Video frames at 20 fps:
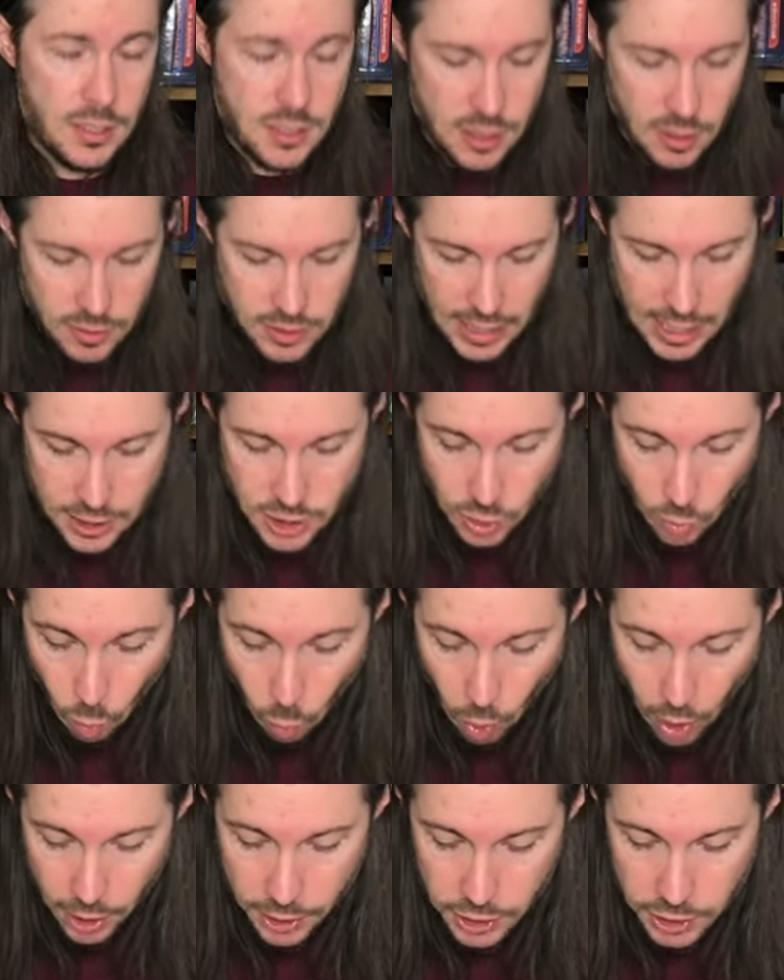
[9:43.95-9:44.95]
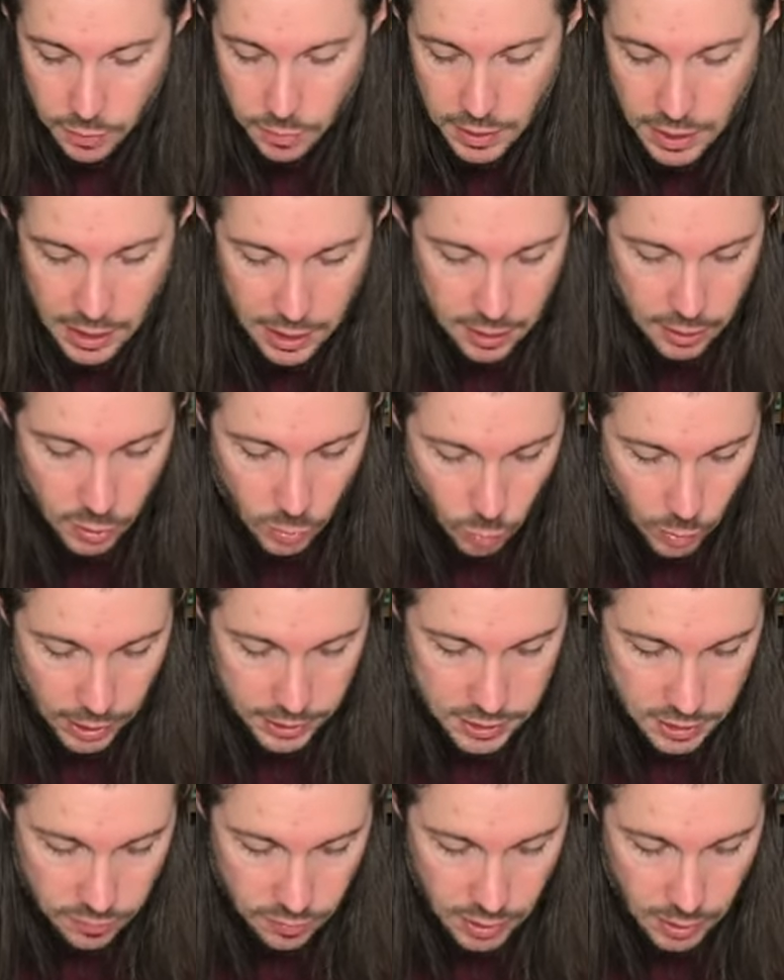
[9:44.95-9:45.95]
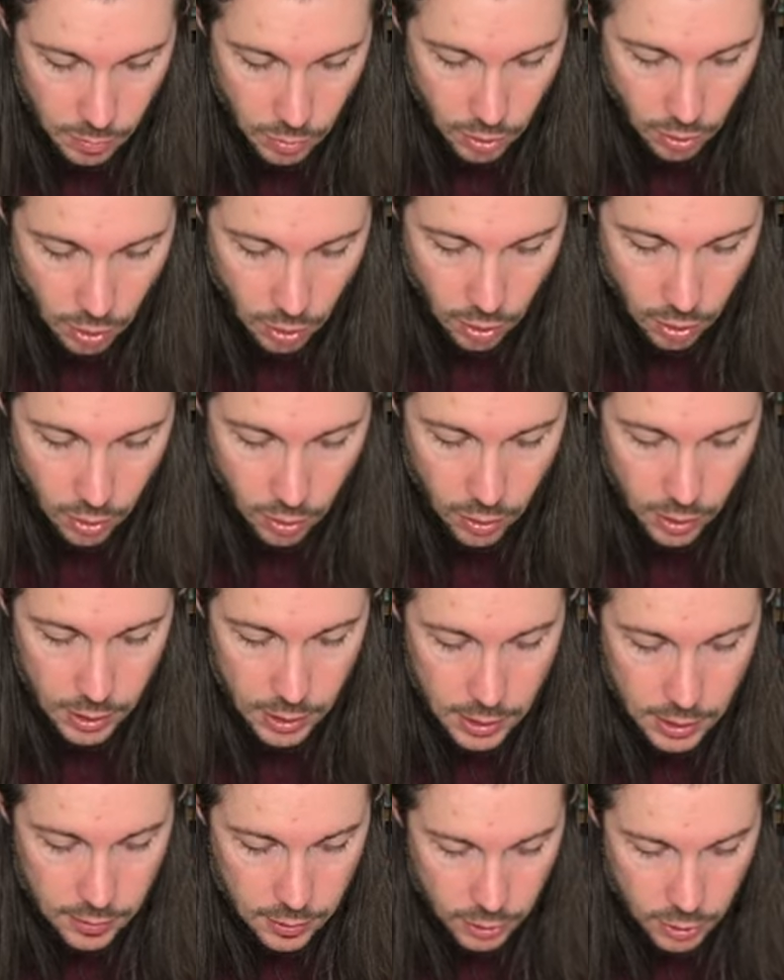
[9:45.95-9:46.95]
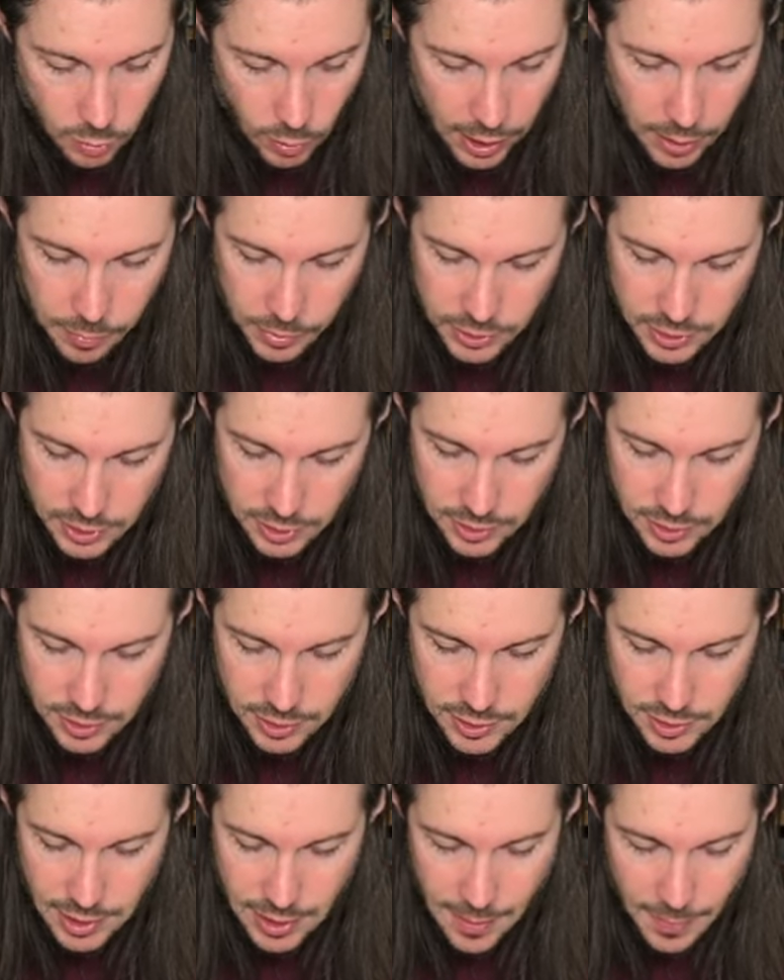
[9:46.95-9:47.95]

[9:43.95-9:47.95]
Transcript: There's actually one unique, and the rest of them are all the Krampuses.